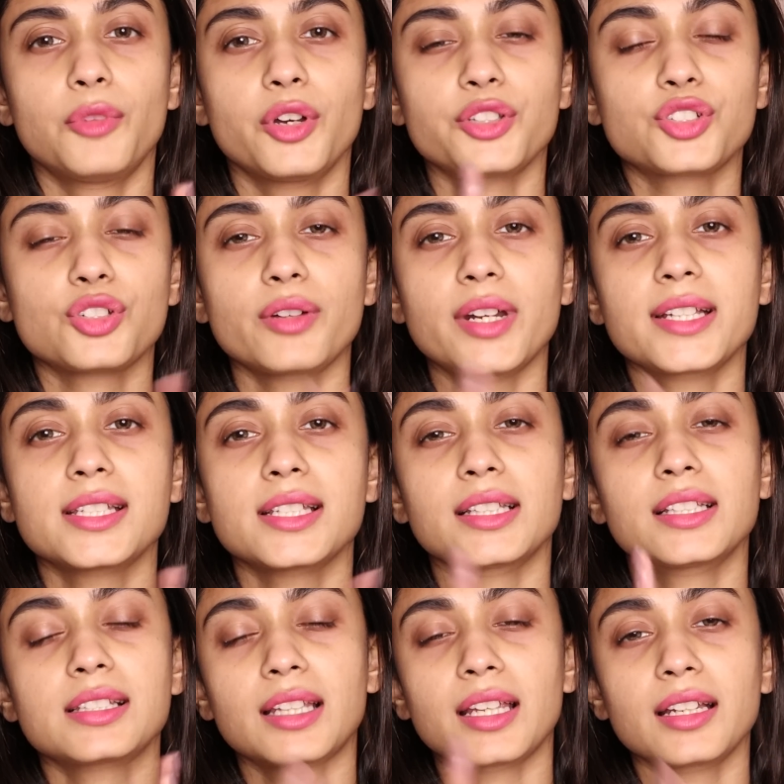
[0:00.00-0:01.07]
Moisturizing
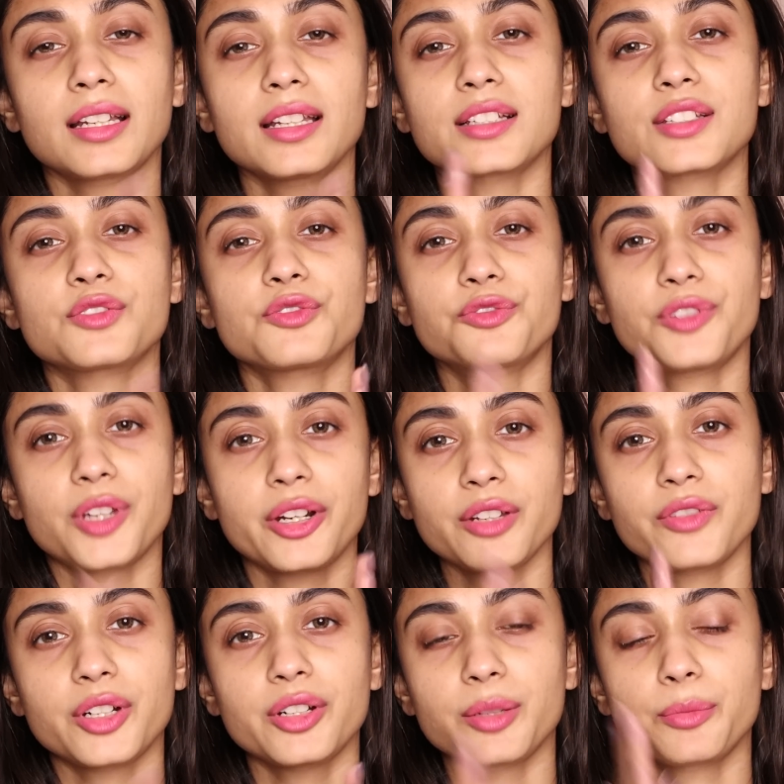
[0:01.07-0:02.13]
the skin is
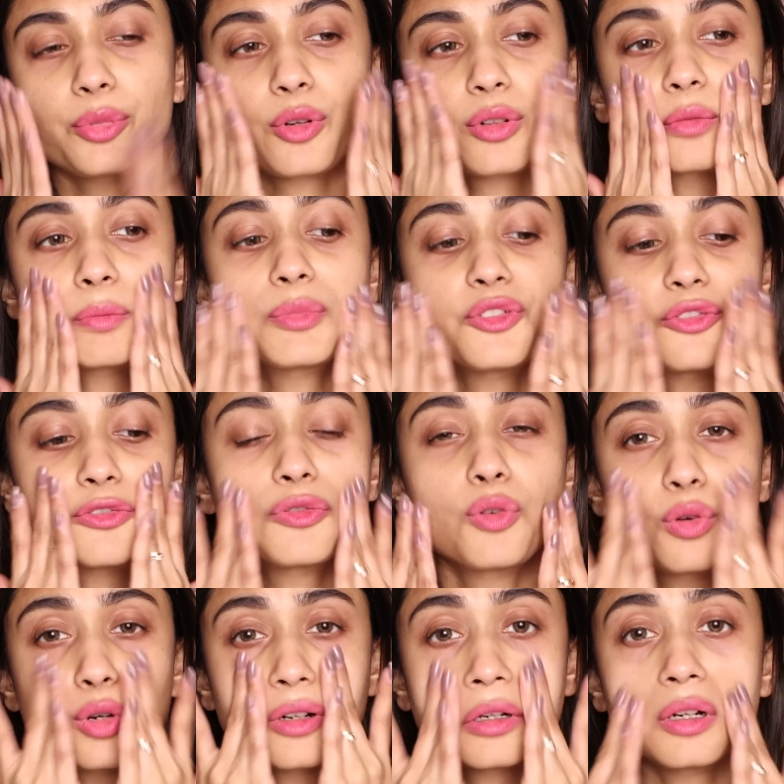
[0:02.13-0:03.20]
very important
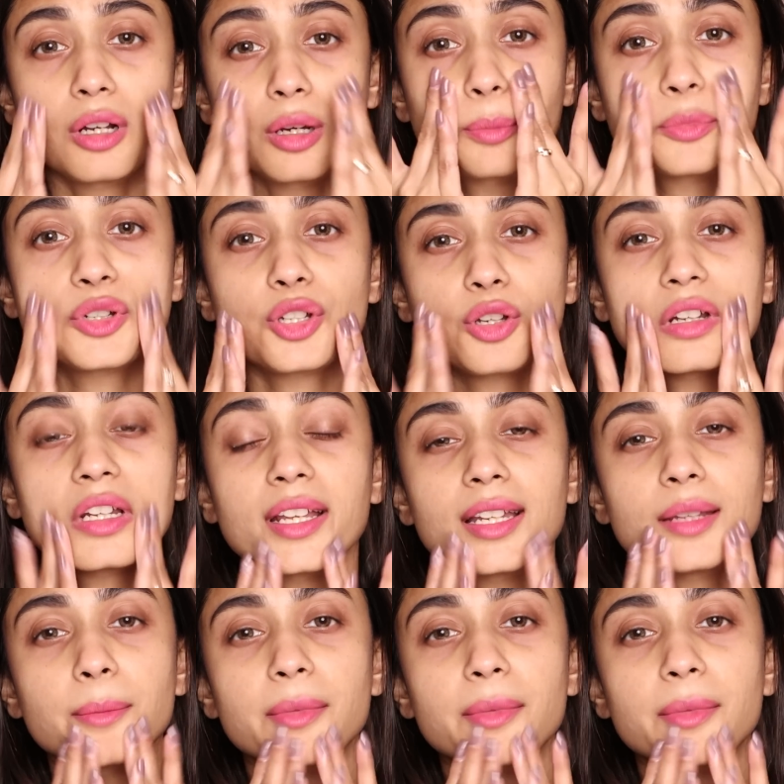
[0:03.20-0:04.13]
before putting on any